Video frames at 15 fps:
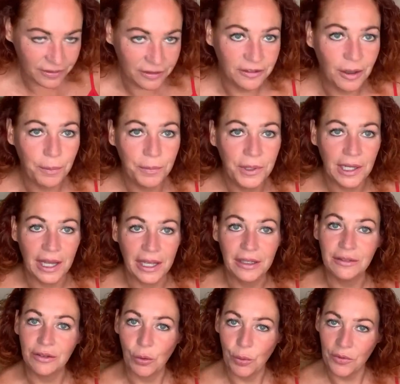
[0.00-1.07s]

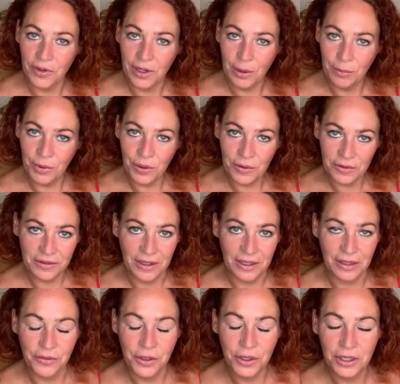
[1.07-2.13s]
stipulate with an
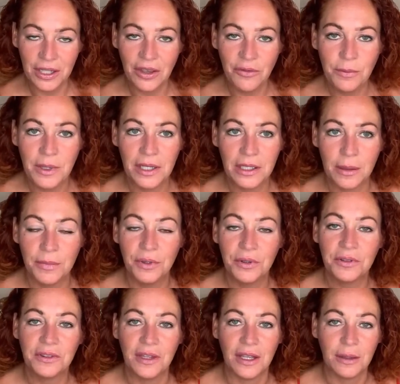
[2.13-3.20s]
unboxing, if you're going to give me an
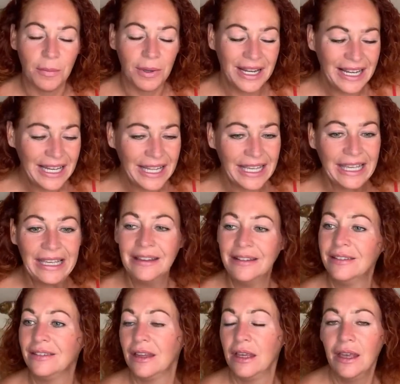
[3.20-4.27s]
unboxing,
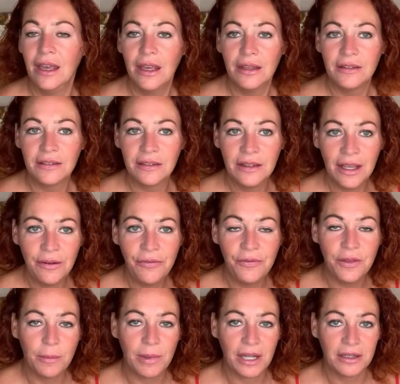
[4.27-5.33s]
please sniff
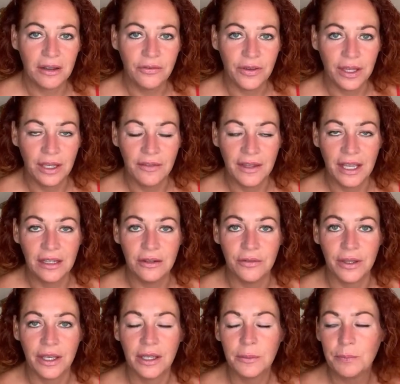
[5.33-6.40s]
the bloody thing at the end of
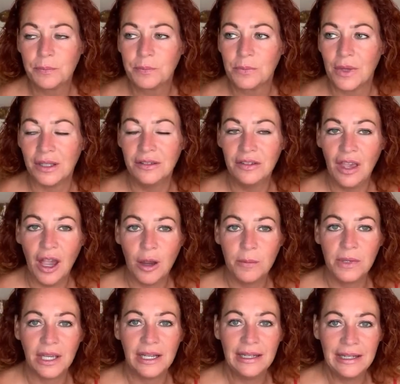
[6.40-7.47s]
it and tell
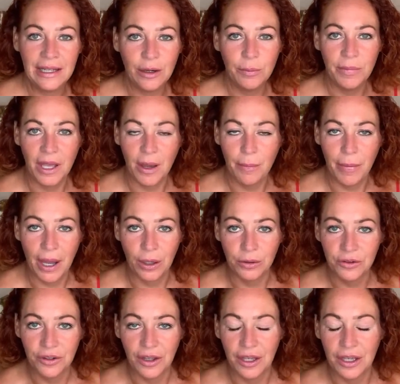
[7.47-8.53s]
me a little bit
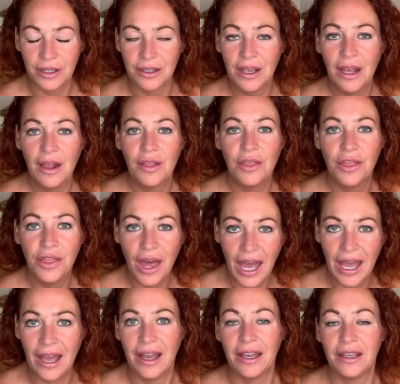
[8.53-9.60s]
about it.
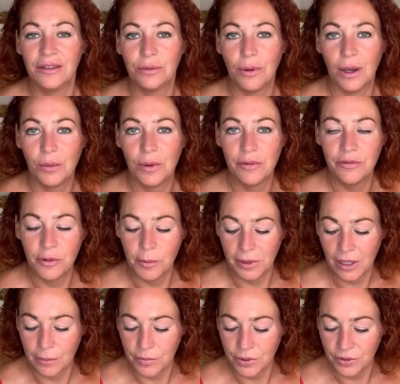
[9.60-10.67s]
That is what I want from an
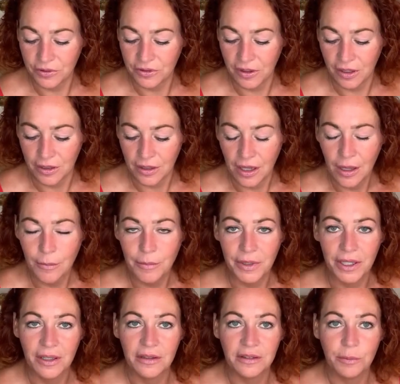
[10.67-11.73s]
unboxing,
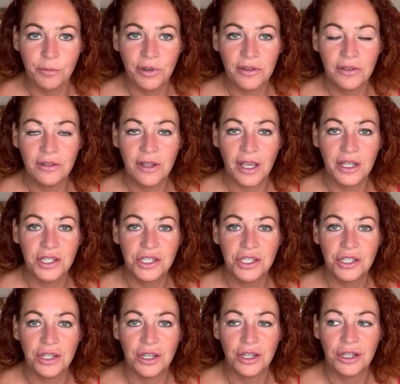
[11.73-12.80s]
because
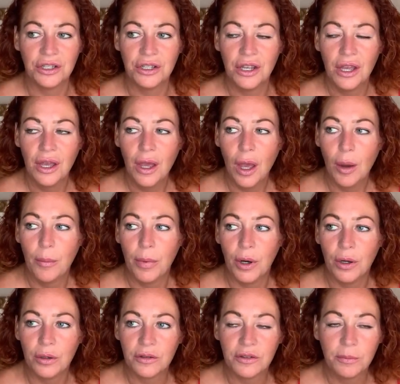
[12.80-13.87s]
presentation,
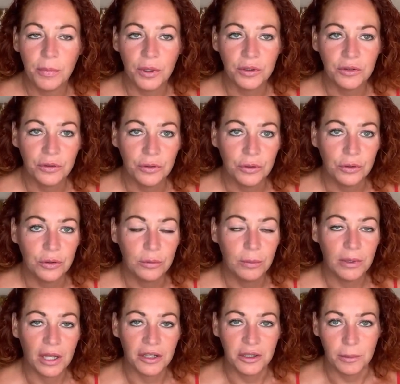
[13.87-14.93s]
box, bottle,
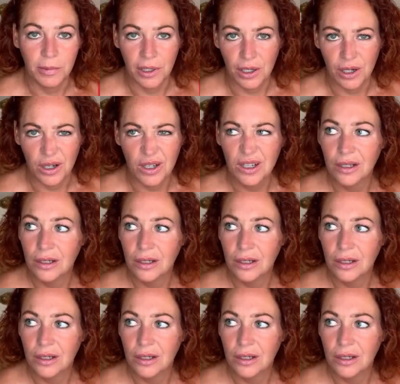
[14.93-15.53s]
blah de blah,